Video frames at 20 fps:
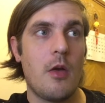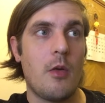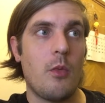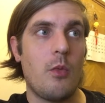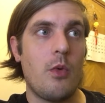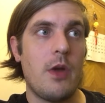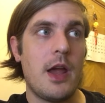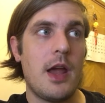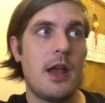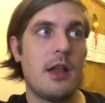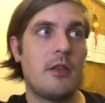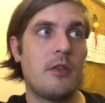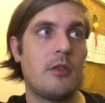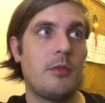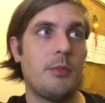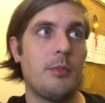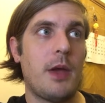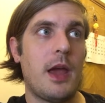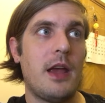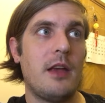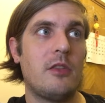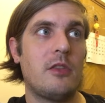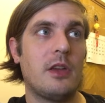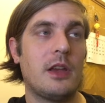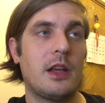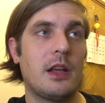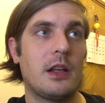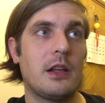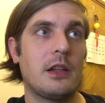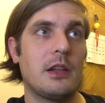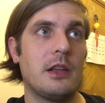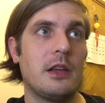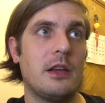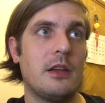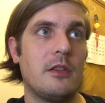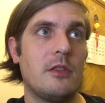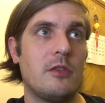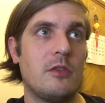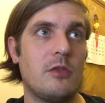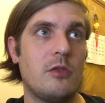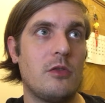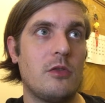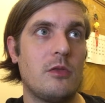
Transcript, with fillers: which basically is